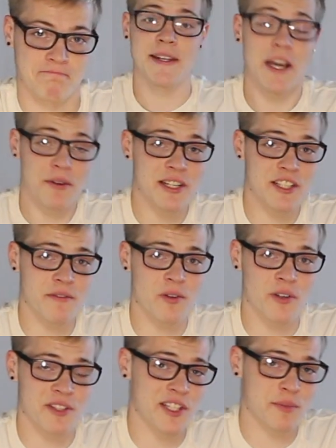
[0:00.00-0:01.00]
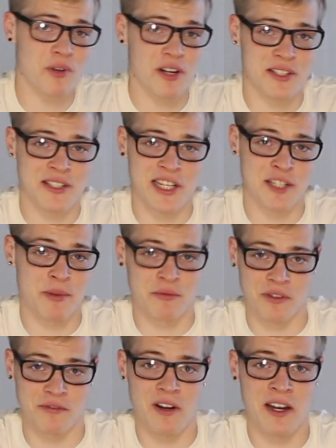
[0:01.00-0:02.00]
Nowadays, of course, this process has been
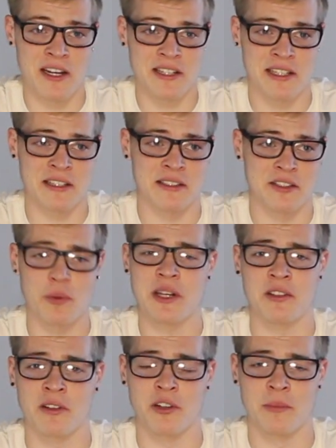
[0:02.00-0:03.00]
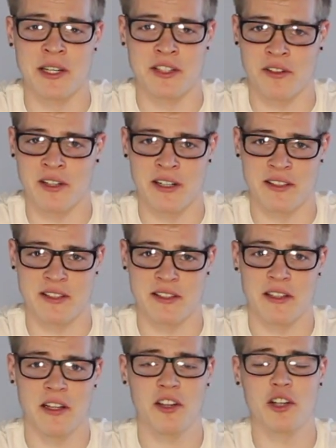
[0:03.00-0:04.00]
refined and tweaked a little bit so that
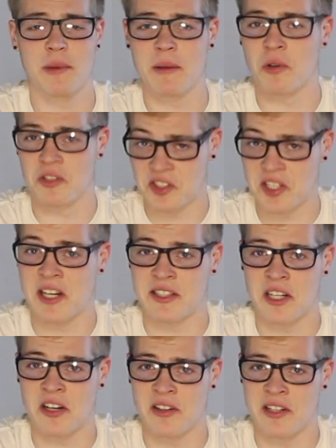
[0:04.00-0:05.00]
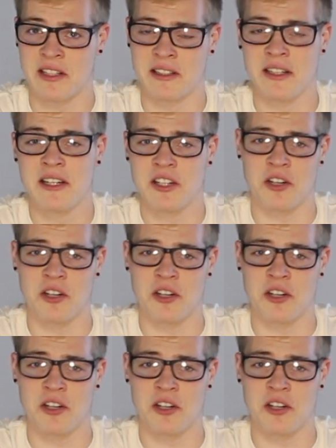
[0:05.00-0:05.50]
it's a little bit more sanitary and